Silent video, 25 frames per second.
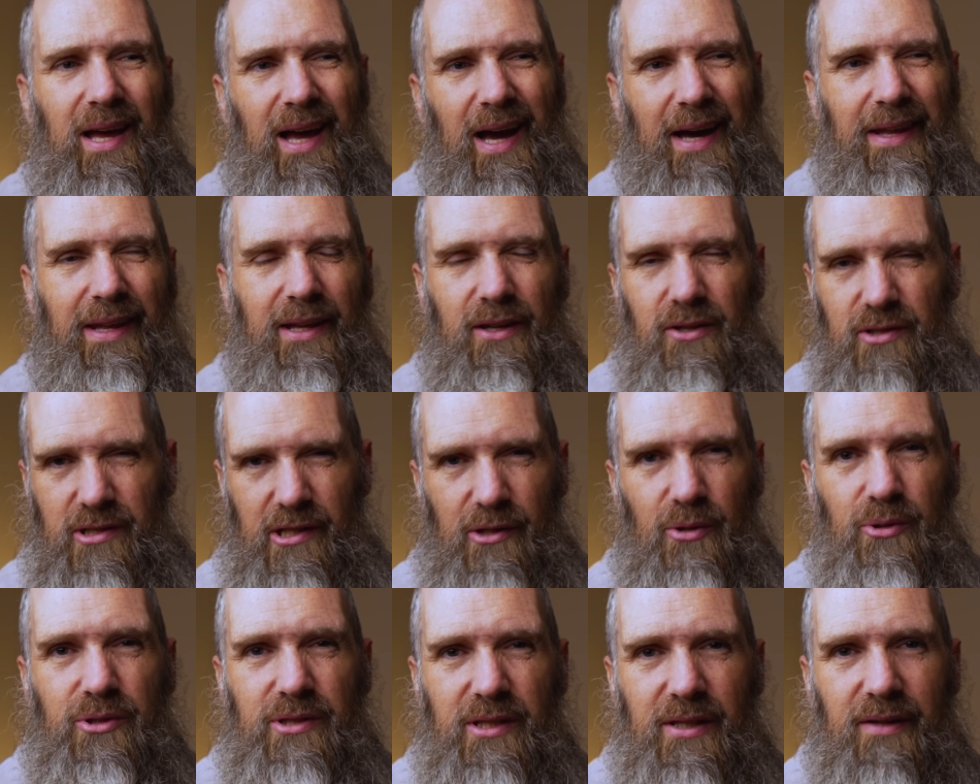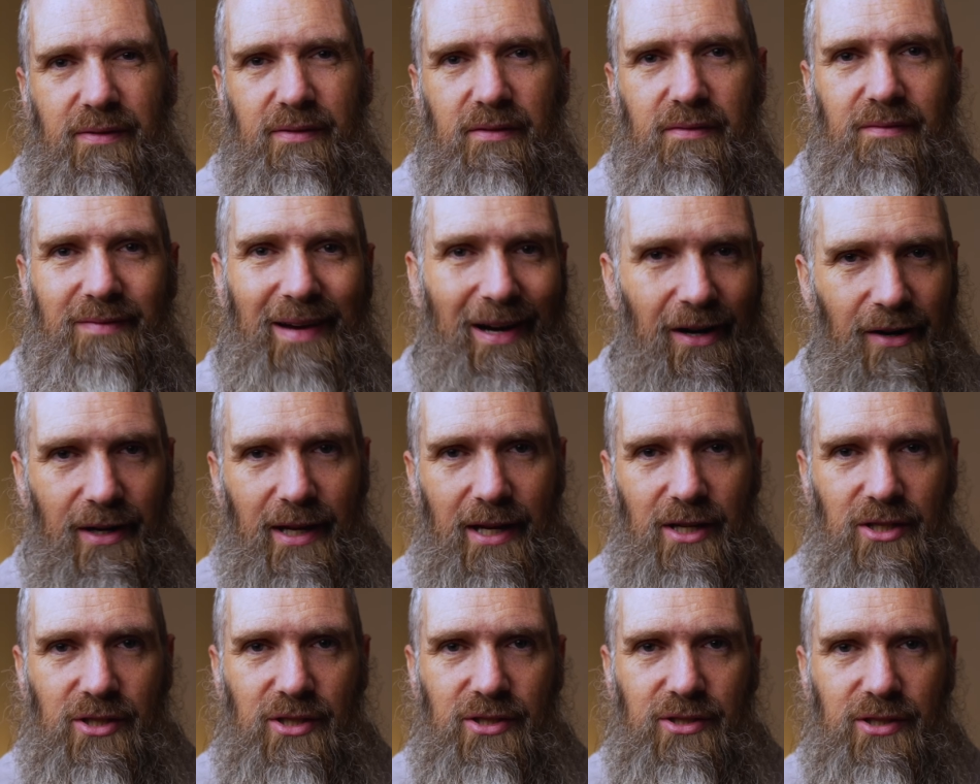And then there's loads of different
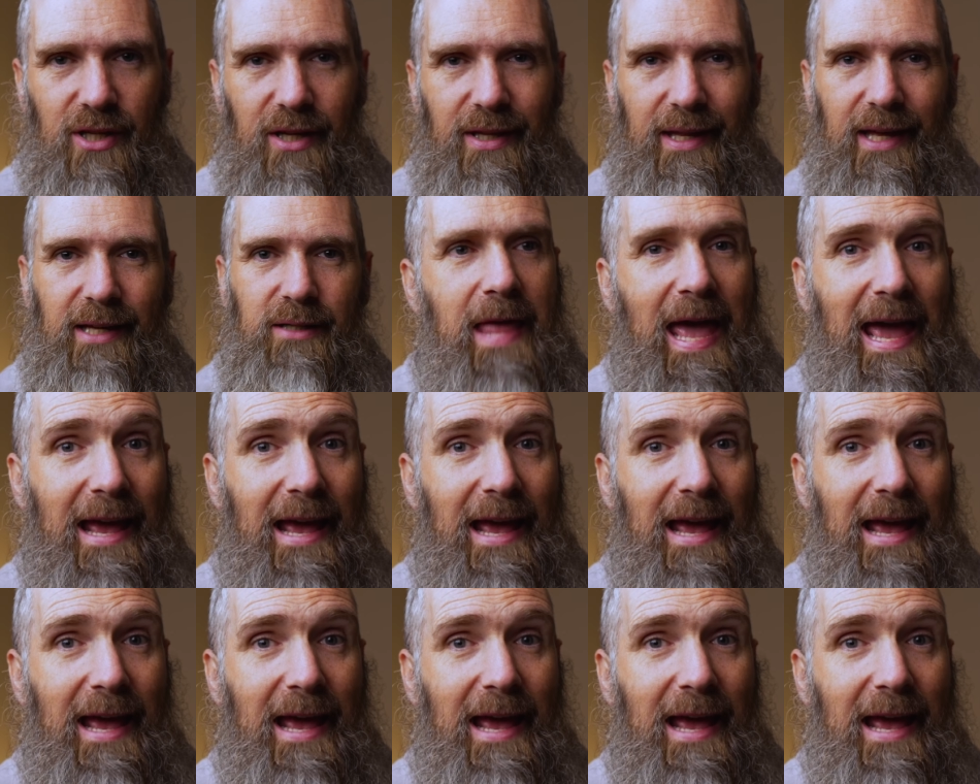variations on that.